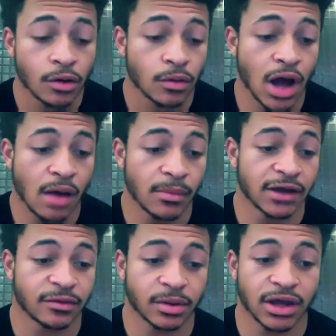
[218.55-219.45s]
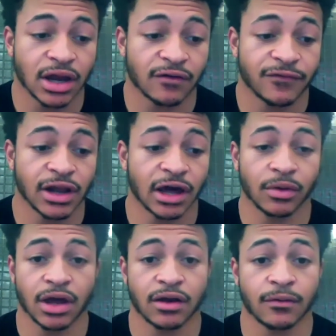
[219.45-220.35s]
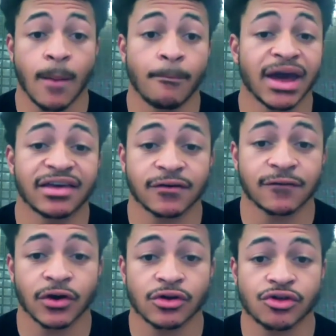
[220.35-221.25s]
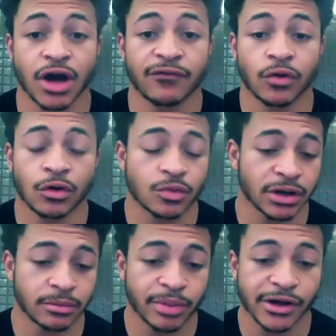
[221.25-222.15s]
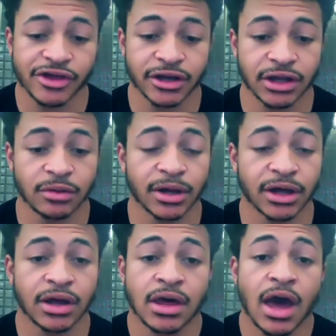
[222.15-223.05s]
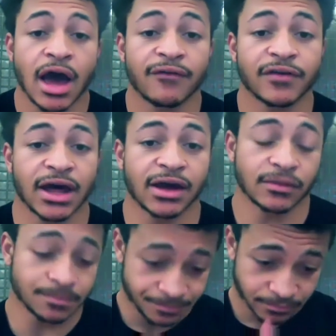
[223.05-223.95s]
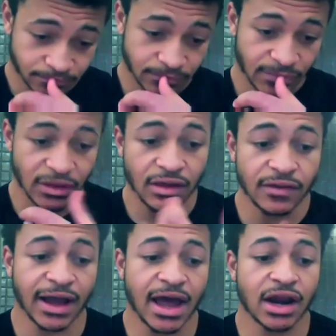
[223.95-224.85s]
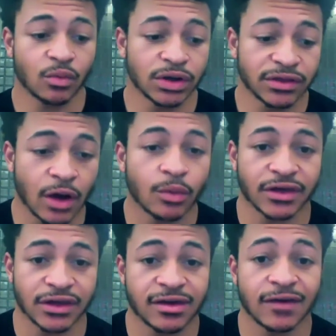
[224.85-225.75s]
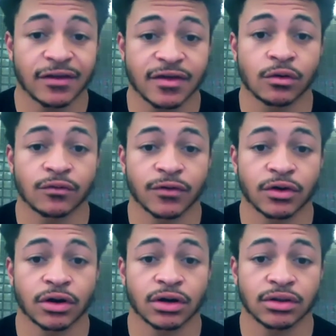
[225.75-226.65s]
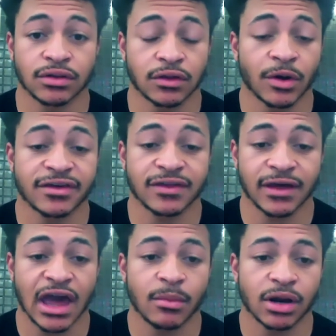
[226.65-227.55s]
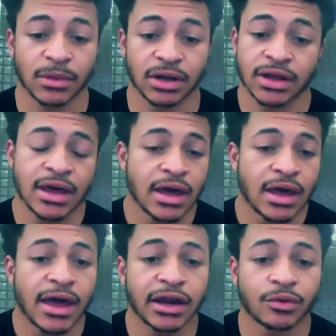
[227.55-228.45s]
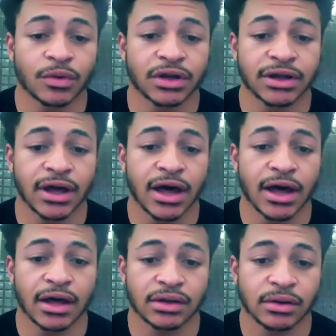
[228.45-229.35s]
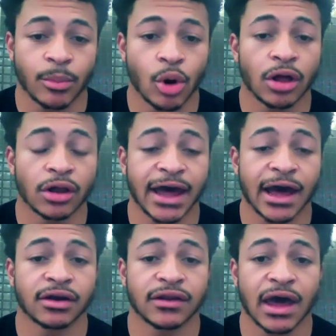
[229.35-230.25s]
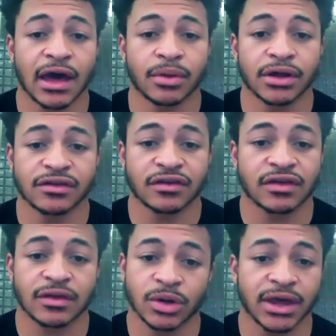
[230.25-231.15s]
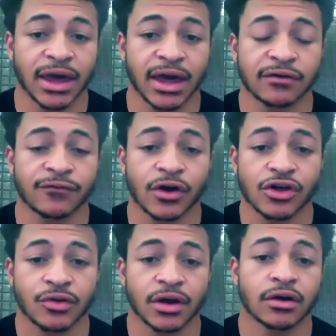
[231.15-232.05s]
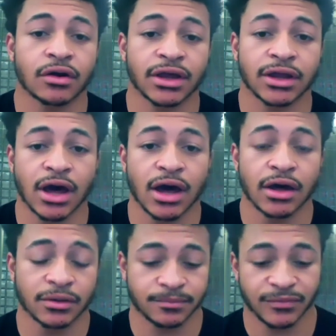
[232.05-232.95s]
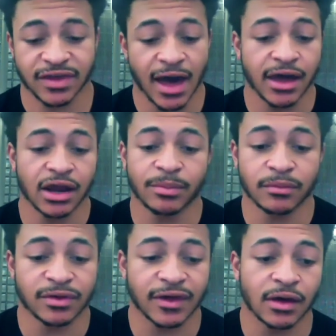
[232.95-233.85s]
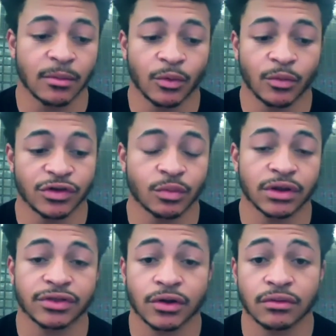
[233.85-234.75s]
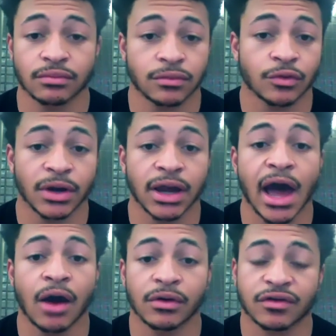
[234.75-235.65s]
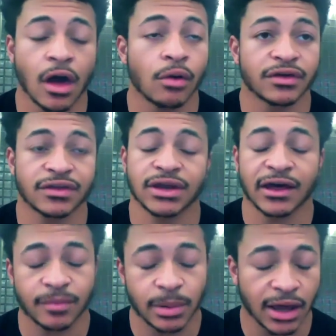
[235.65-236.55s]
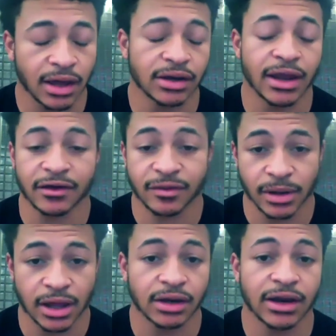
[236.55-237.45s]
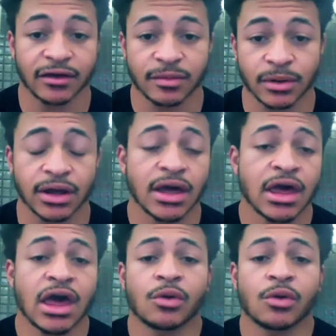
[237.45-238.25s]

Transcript: Well, I mean, at the beginning, I felt like we had an amazing first drive. Of course, we didn't punch it in, but I feel like that kind of we thought was going to set the tone for the rest of the game. And I mean, it didn't really uh, boil down to that, but just we can't get frustrated or get uh, tie it up and say, and we just went th- three and out. It's always the next play, next play, next play.